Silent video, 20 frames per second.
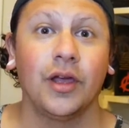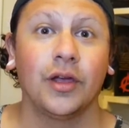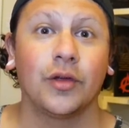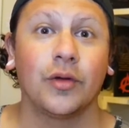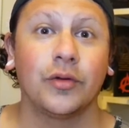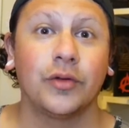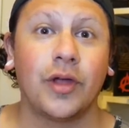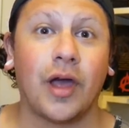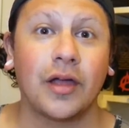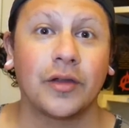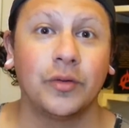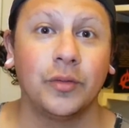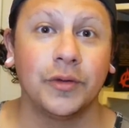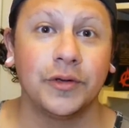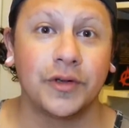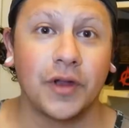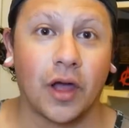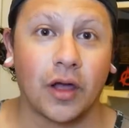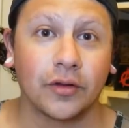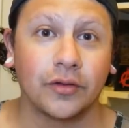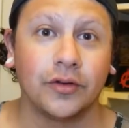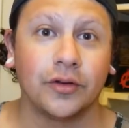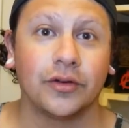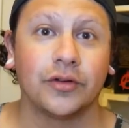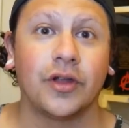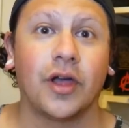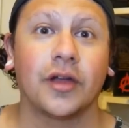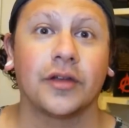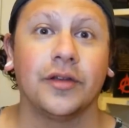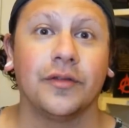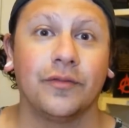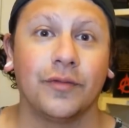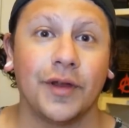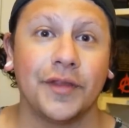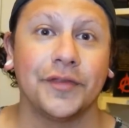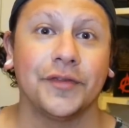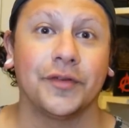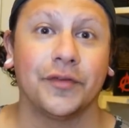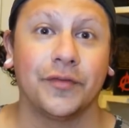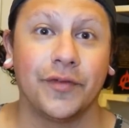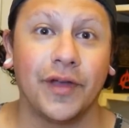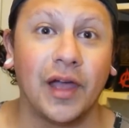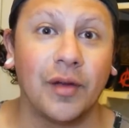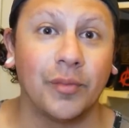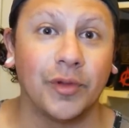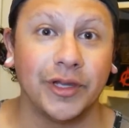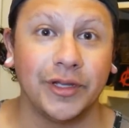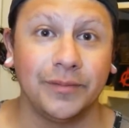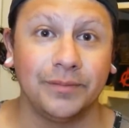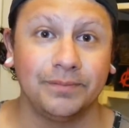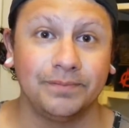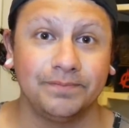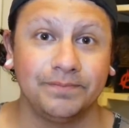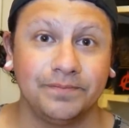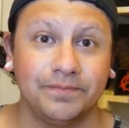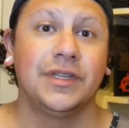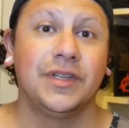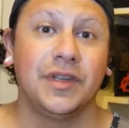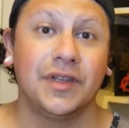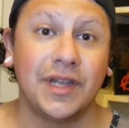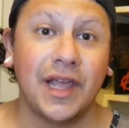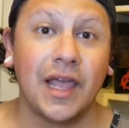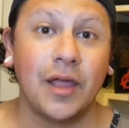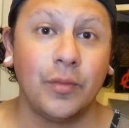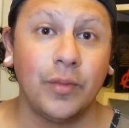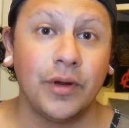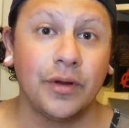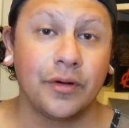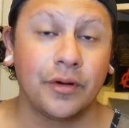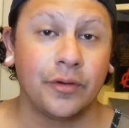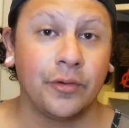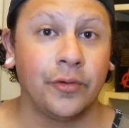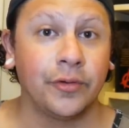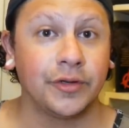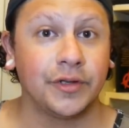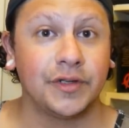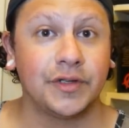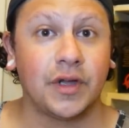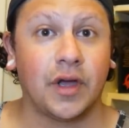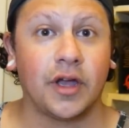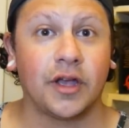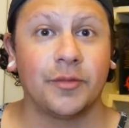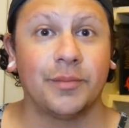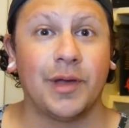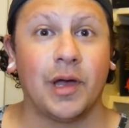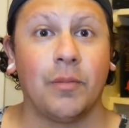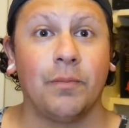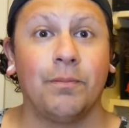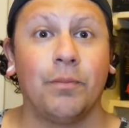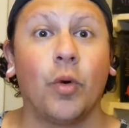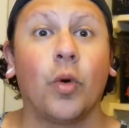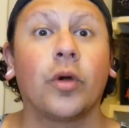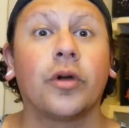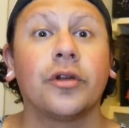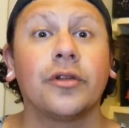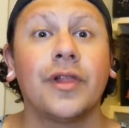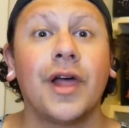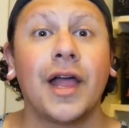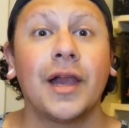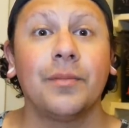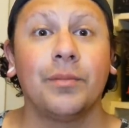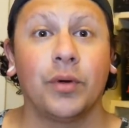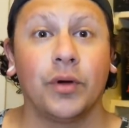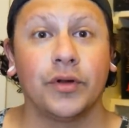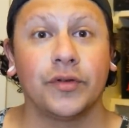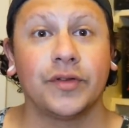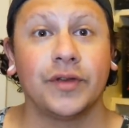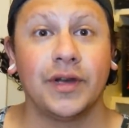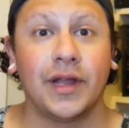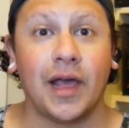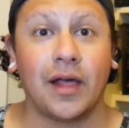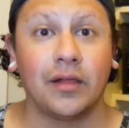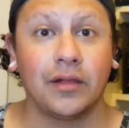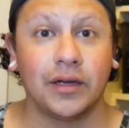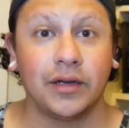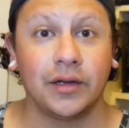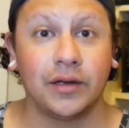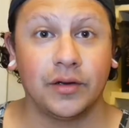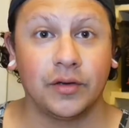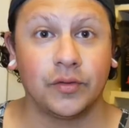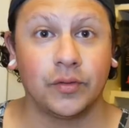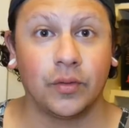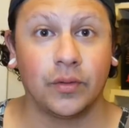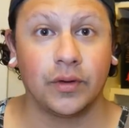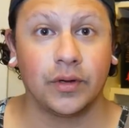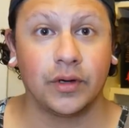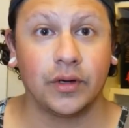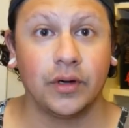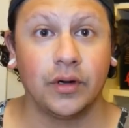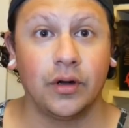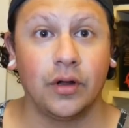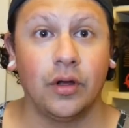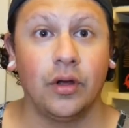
Go talk to a doctor, talk to friends or family. Today we are going to talk about borderline personality disorder.